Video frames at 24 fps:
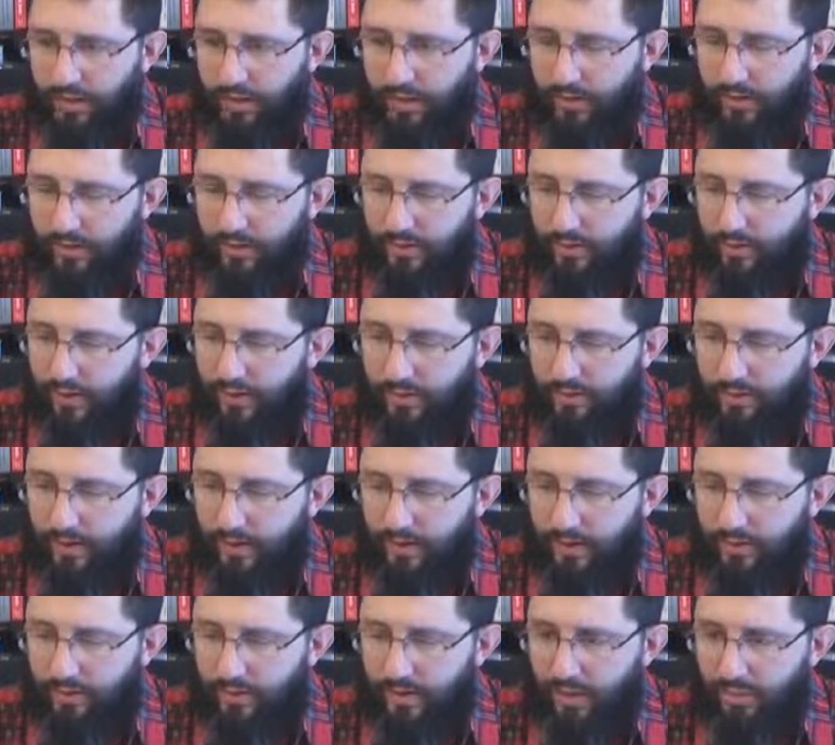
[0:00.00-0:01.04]
they just keep
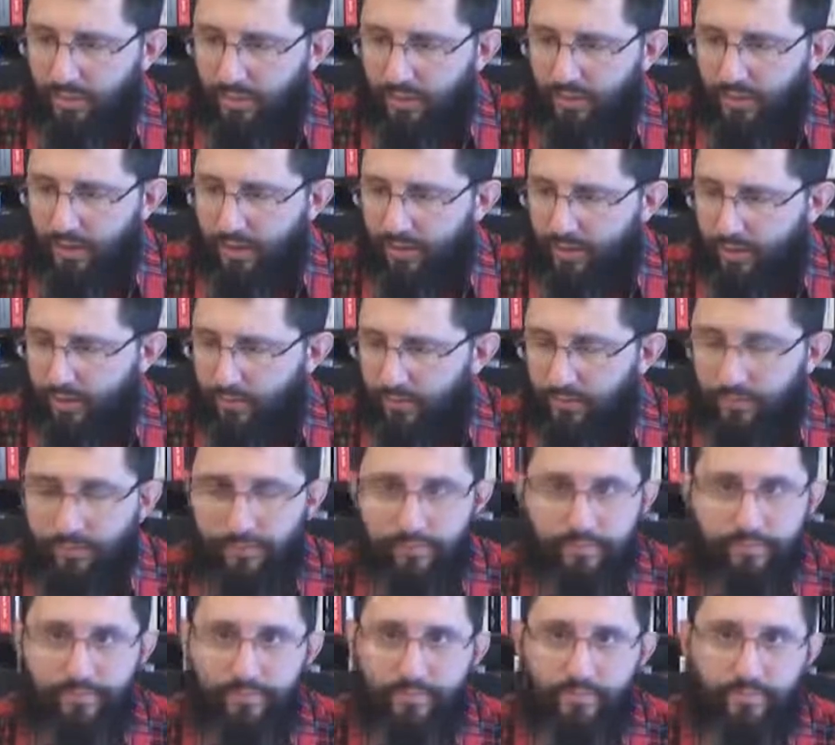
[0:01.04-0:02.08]
telling me I'm a Christian.
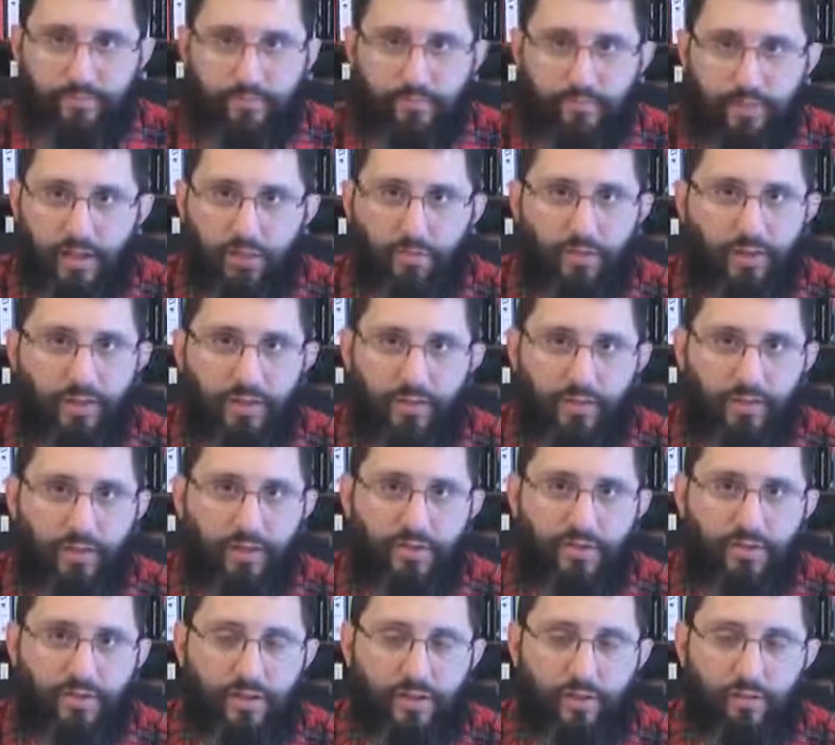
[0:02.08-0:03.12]
He wasn't a
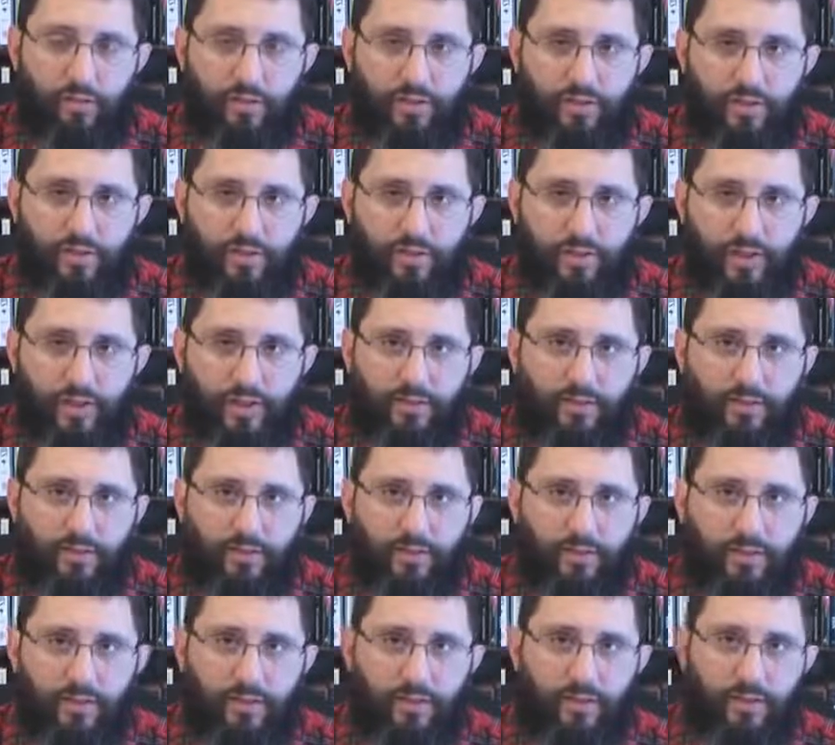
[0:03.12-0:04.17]
Christian. He wasn't saved.
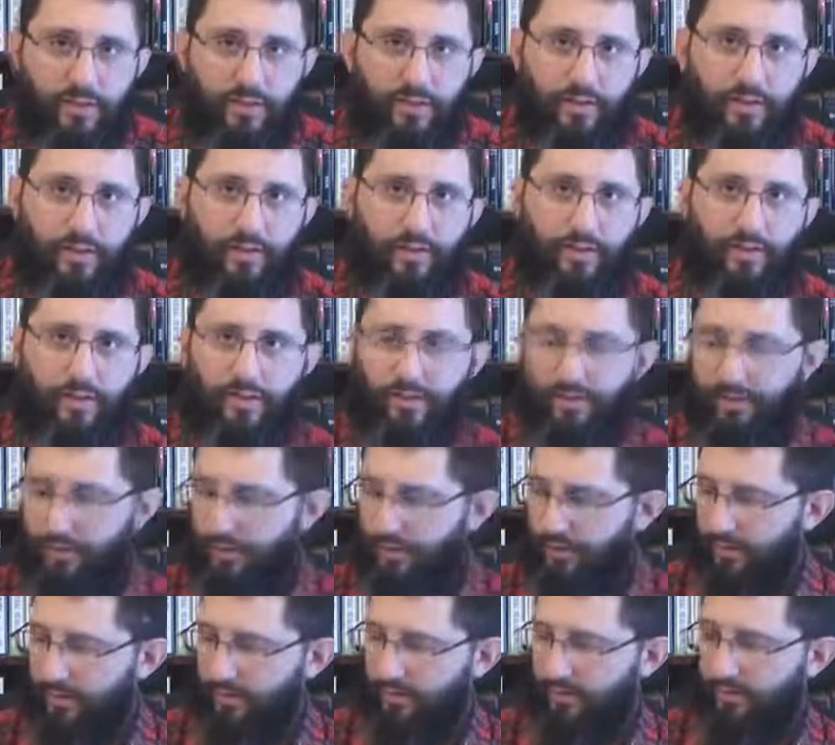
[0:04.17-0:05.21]

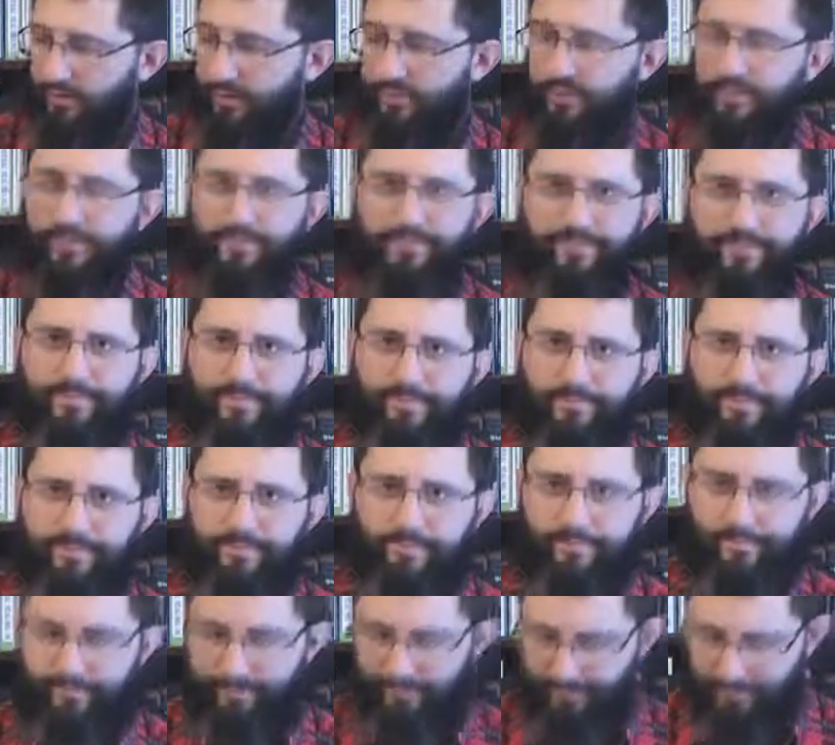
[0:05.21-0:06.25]
You know.
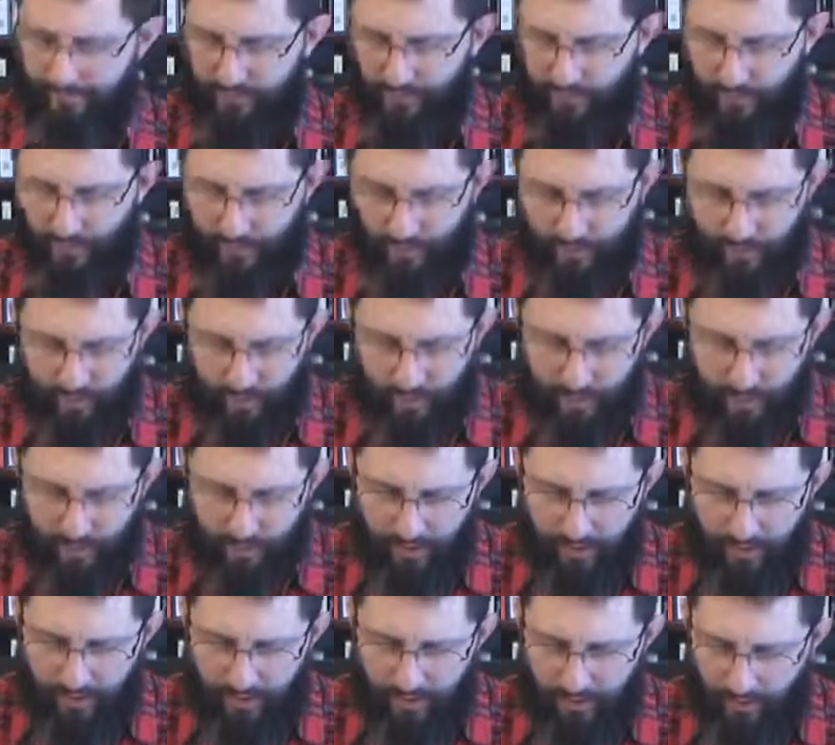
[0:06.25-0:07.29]
So,
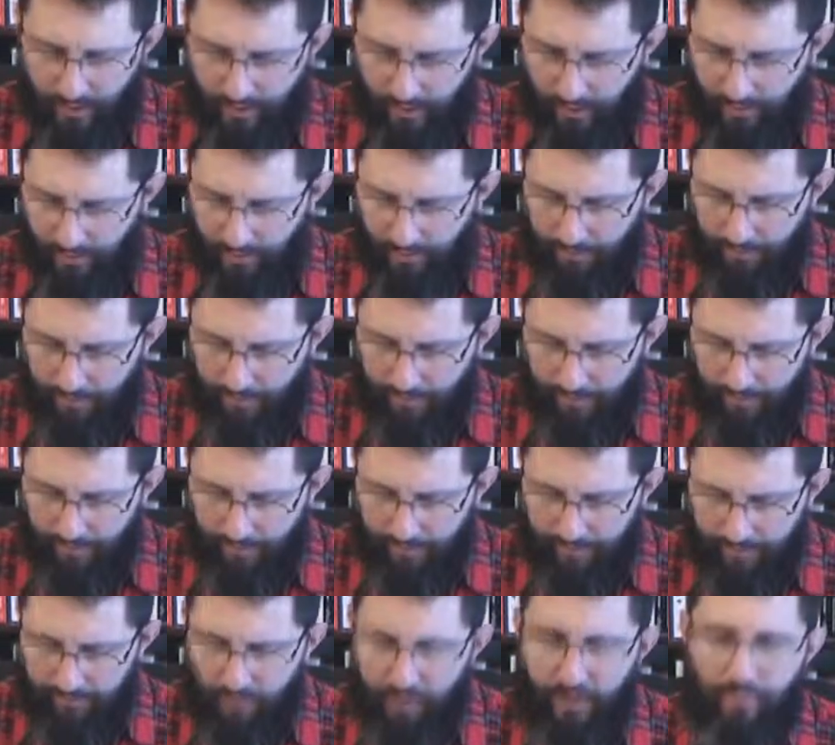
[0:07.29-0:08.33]
um, I
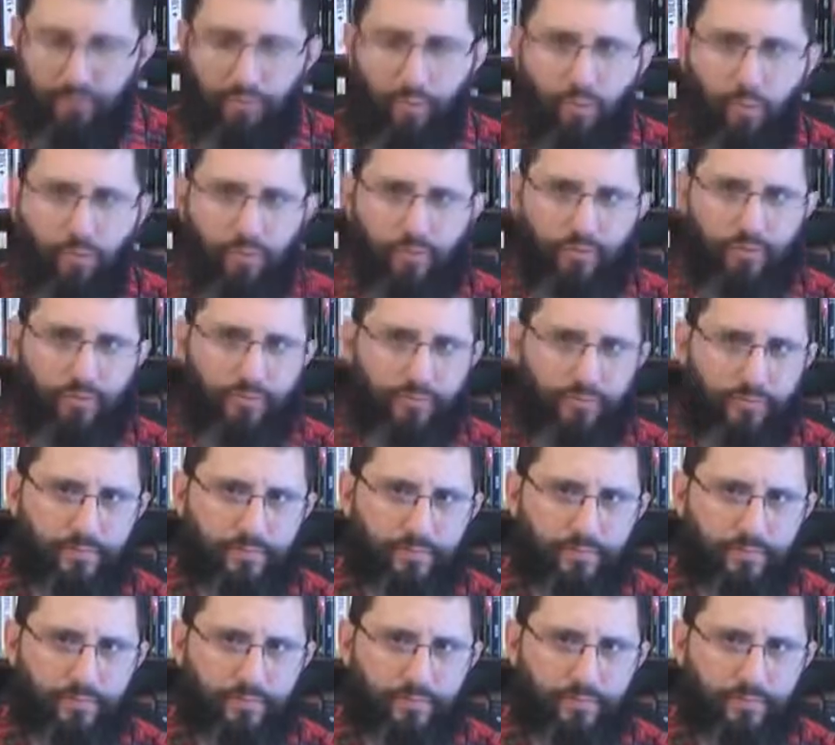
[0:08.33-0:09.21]
think it's very important